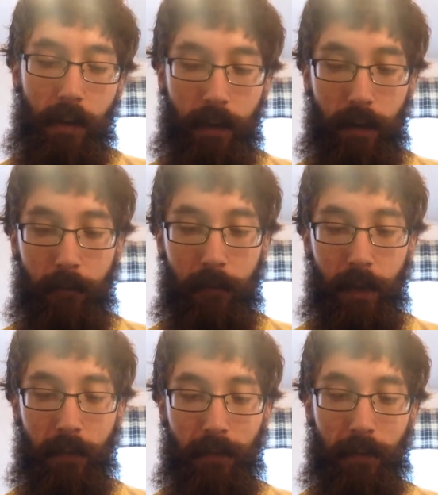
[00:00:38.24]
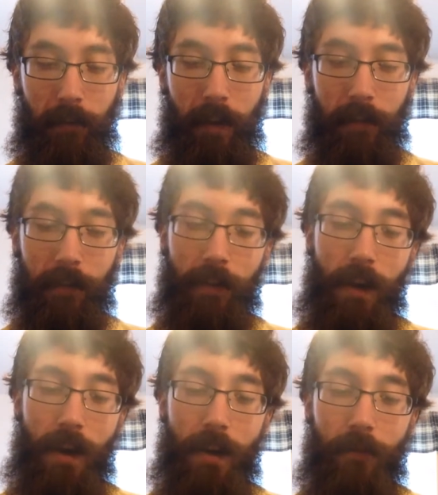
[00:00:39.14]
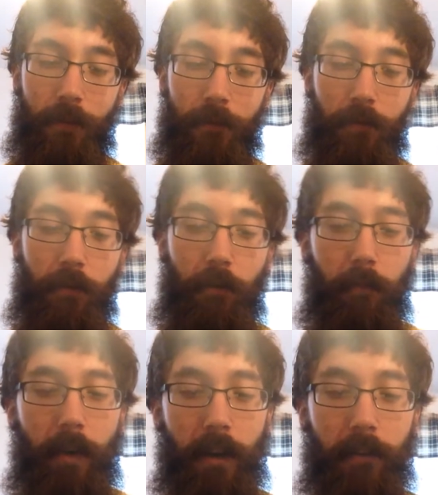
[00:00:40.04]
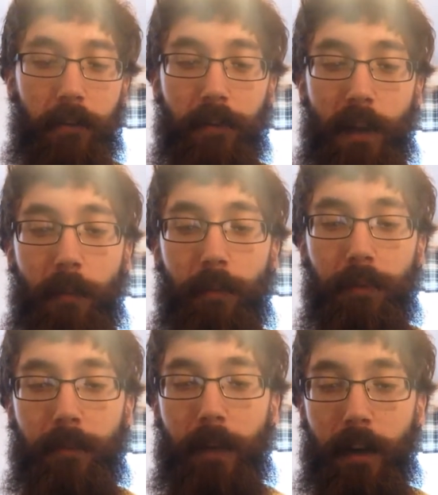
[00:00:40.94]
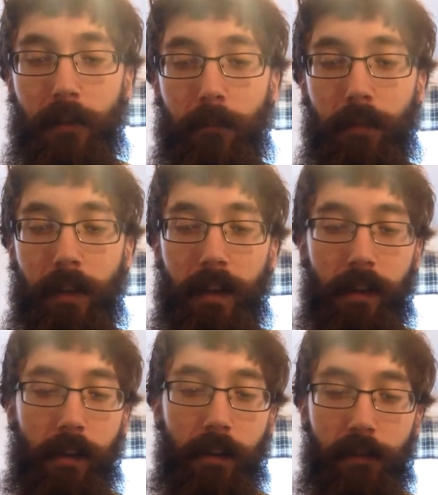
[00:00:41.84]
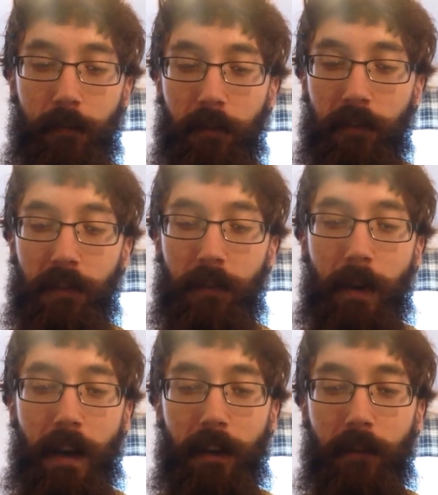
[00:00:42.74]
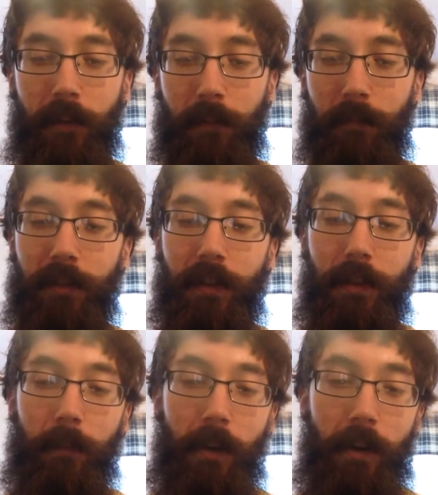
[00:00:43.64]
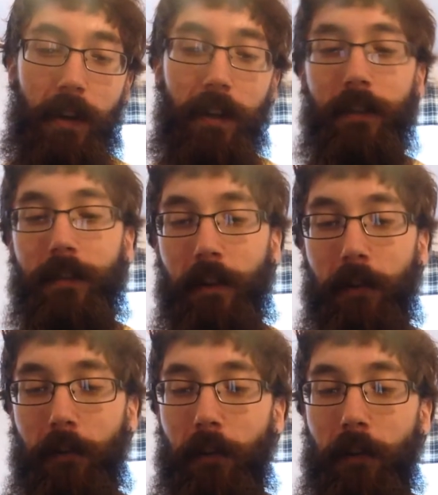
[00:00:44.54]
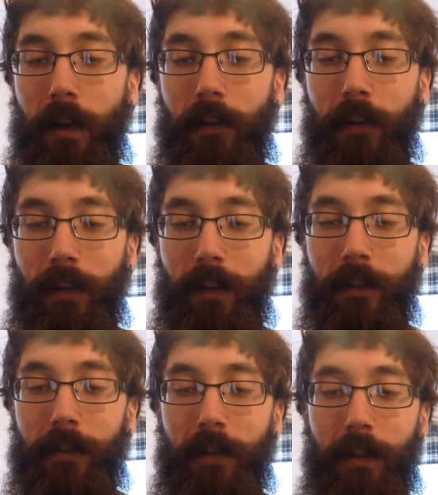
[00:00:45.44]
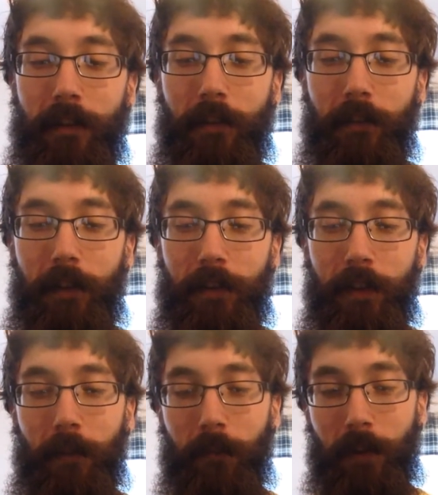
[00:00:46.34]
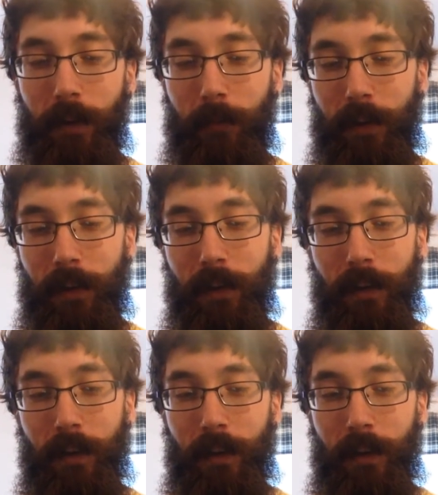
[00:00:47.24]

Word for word: Uh, take a look around the side. We have Skoal pouches, apple tobacco blend, smokeless tobacco 100% American, sale only allowed in the United States, underage sale prohibited.